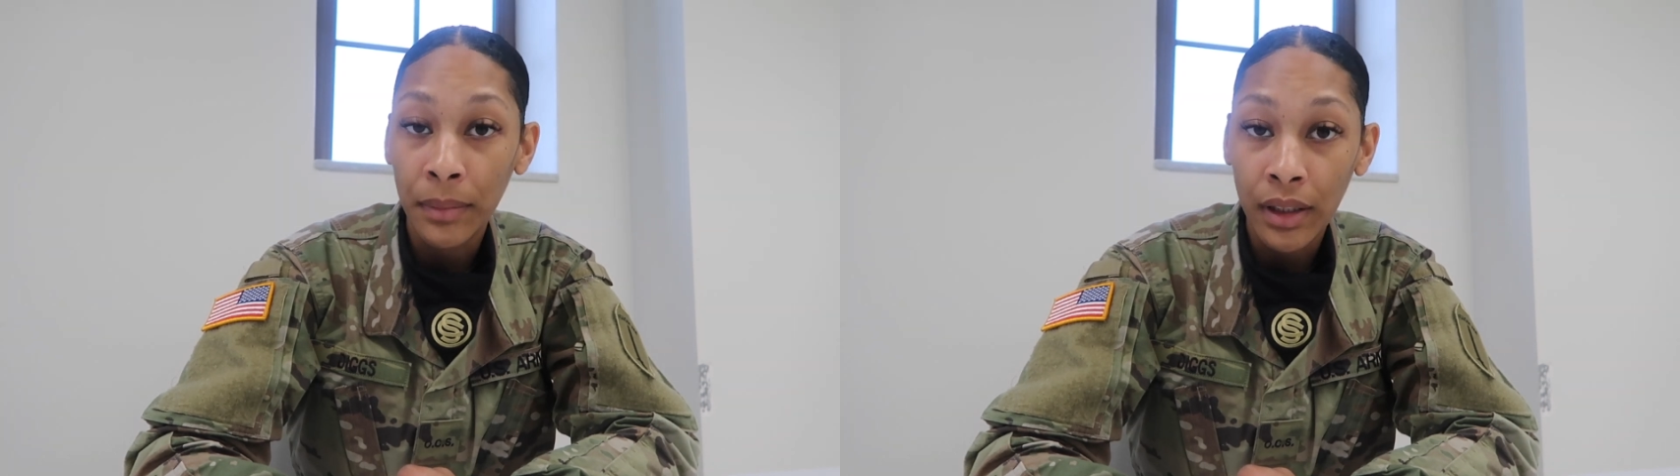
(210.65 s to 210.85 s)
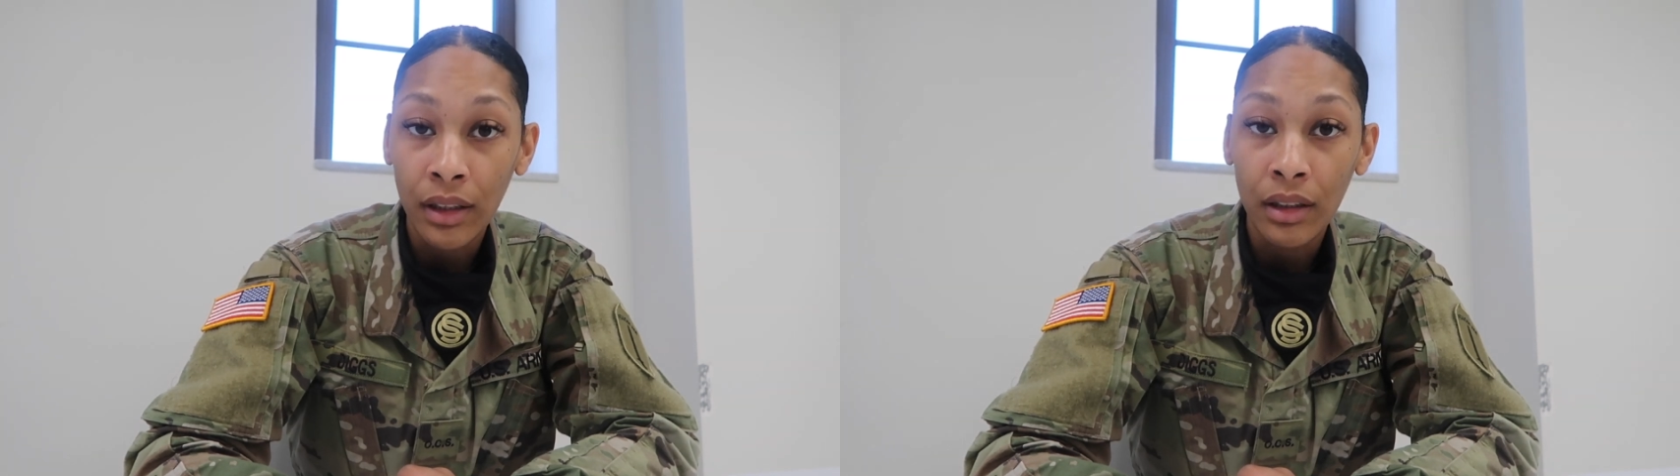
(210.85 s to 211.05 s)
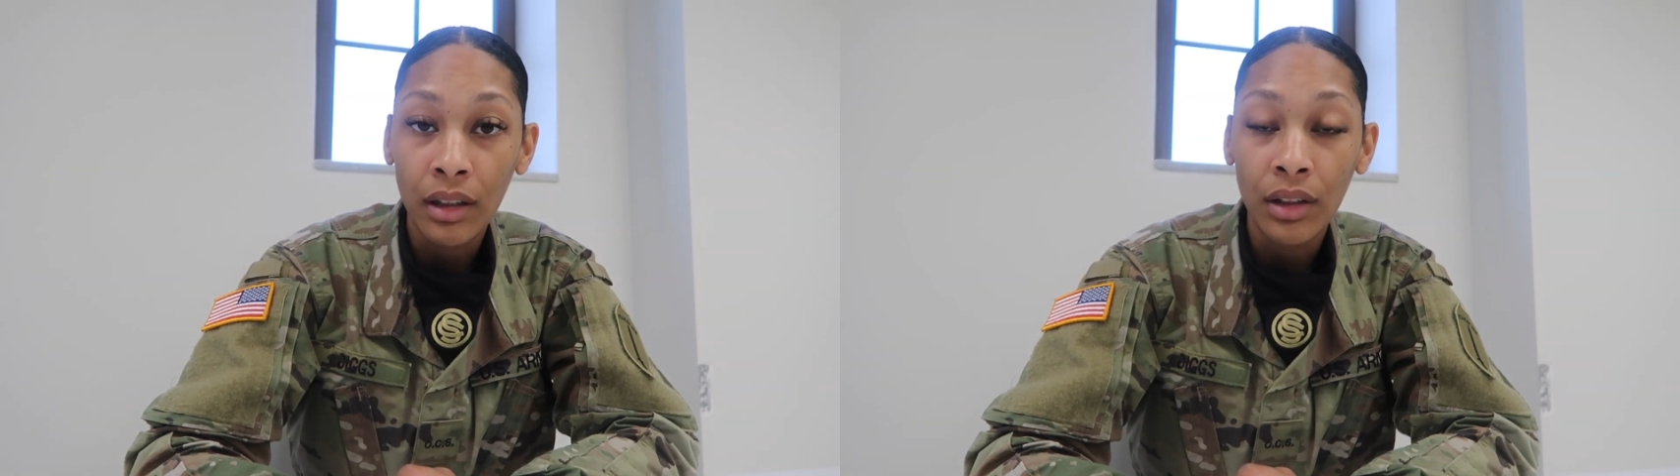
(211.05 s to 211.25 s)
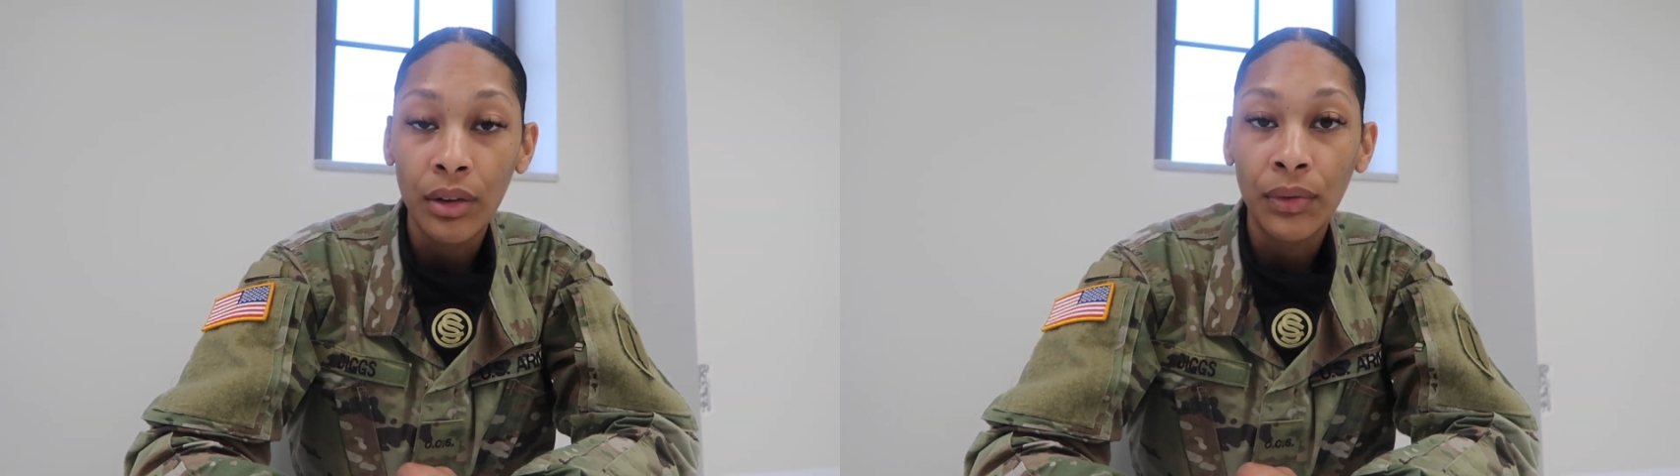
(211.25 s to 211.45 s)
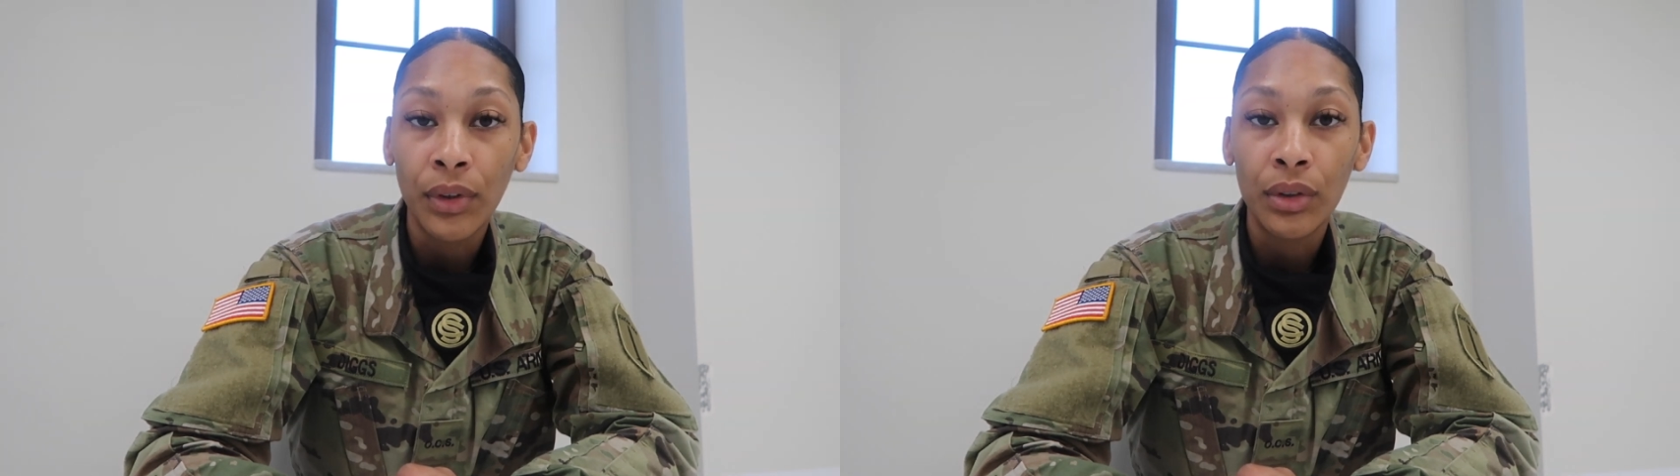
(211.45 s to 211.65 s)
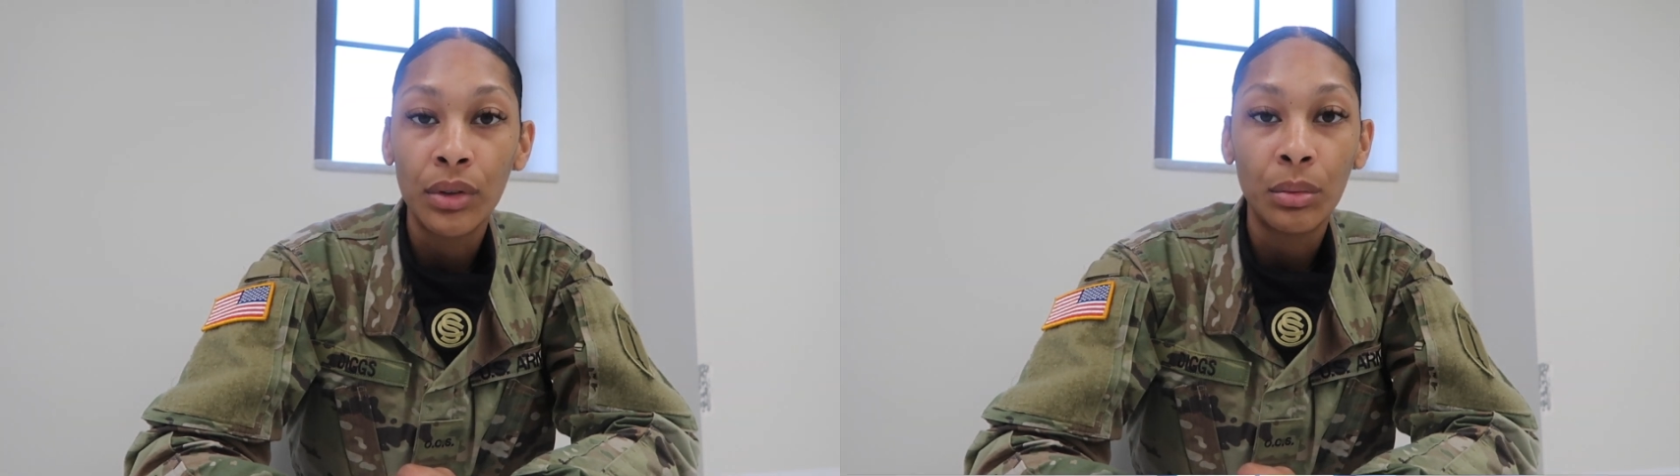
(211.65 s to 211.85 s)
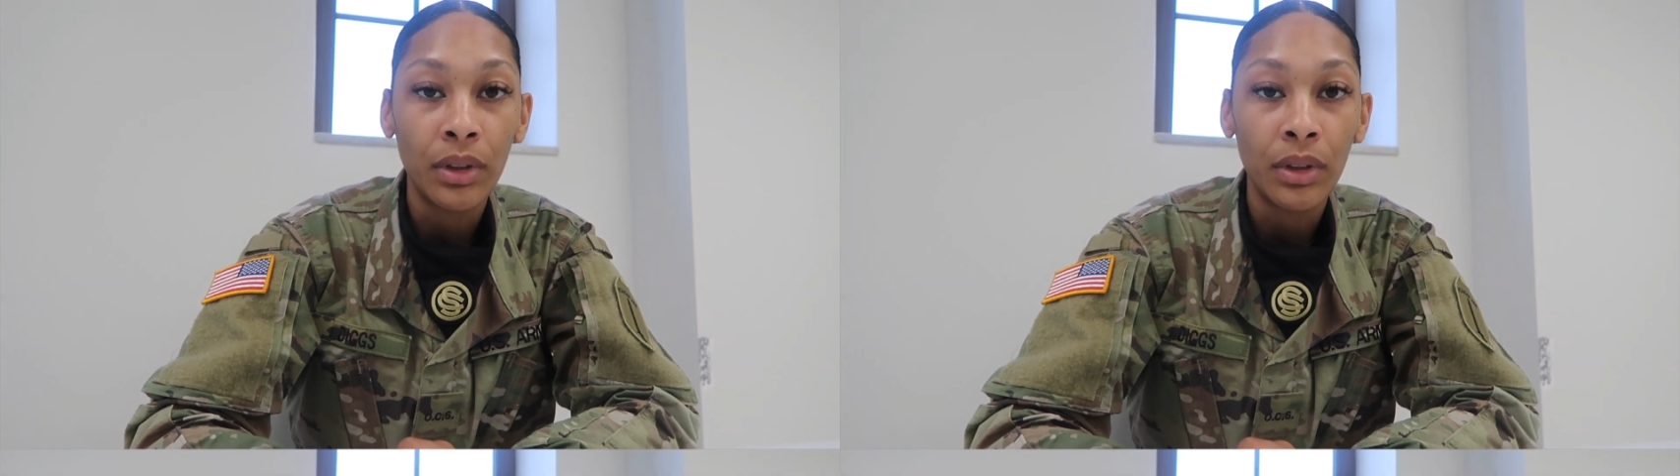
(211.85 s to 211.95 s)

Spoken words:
me in the first